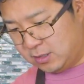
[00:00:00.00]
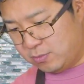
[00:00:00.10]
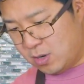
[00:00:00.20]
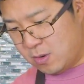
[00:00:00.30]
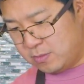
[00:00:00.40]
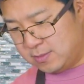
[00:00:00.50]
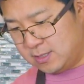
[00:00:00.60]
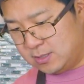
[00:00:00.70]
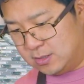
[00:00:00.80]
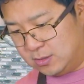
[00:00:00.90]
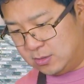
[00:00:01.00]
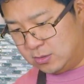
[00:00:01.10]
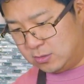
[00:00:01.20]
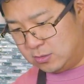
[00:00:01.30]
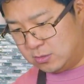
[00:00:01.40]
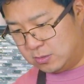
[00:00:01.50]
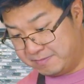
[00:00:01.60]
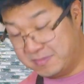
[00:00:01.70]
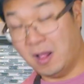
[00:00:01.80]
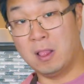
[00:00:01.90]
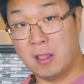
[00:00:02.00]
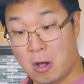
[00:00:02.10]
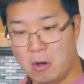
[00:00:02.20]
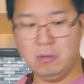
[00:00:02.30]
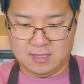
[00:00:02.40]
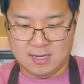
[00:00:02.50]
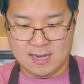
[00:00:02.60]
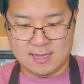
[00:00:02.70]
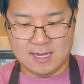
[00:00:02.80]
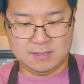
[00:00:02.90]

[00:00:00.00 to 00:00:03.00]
probably to low. And let's